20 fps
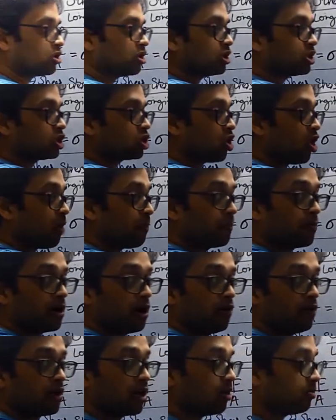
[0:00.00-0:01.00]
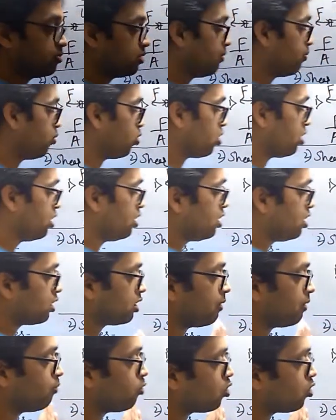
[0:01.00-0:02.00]
on the top cover of the book.
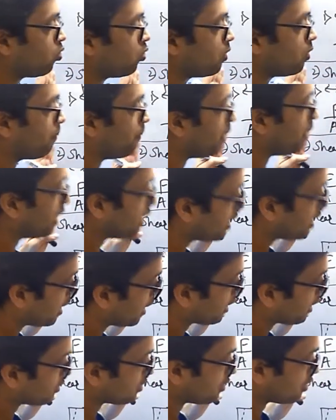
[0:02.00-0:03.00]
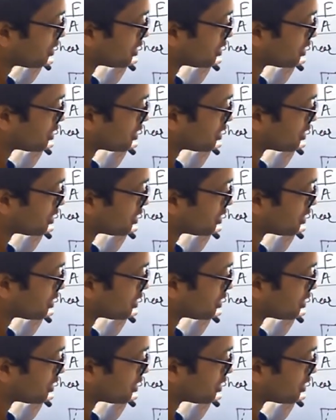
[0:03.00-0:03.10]
The book would bend like